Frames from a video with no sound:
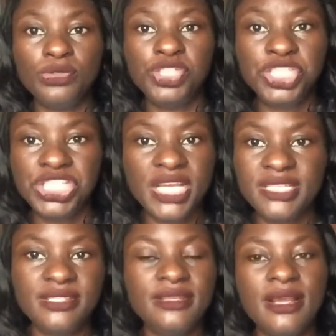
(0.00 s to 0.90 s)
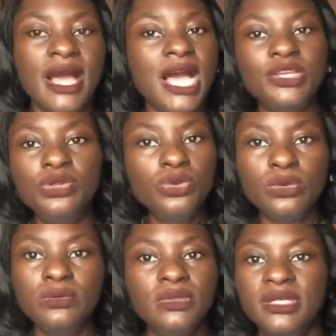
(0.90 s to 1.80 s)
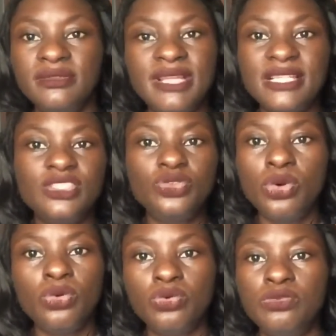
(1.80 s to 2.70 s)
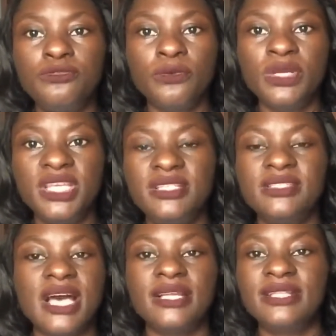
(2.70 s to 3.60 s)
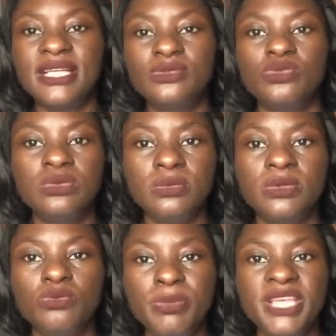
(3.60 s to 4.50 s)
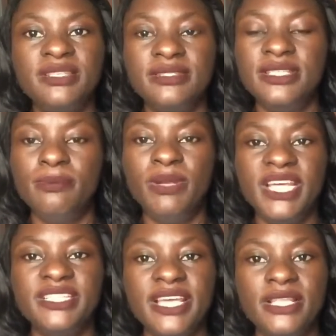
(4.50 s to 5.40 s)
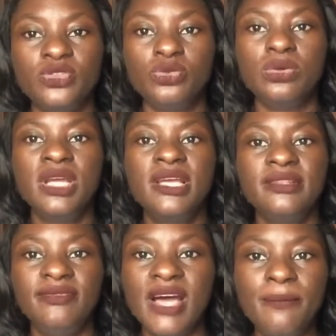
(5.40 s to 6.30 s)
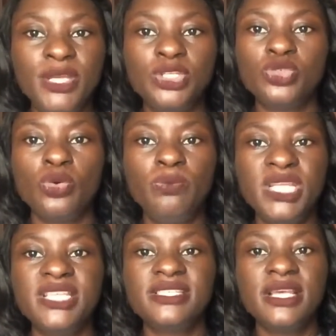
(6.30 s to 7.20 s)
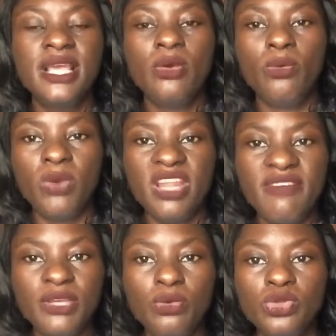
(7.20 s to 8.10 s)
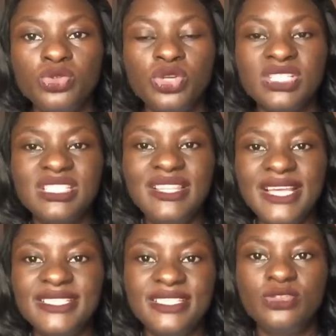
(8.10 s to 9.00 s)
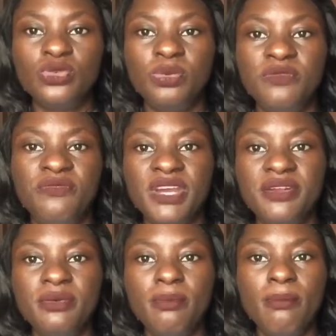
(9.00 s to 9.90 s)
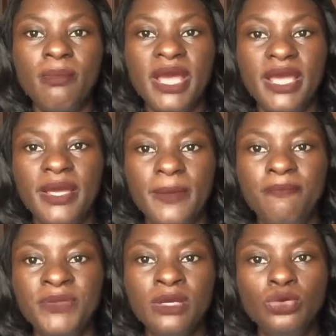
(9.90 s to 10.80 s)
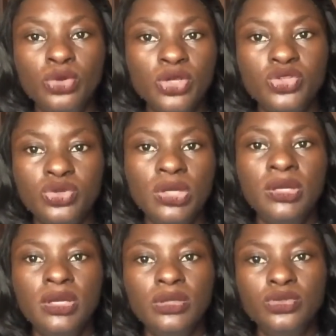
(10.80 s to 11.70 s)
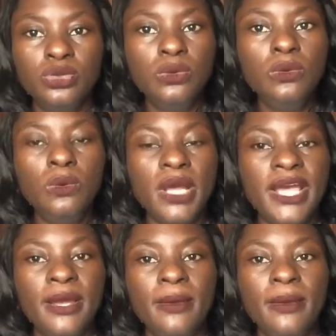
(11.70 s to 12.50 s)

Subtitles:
shedding, and you know that is not good for it, and that will make the blend hair to damage. So please, whenever you want to, just let it to be very not too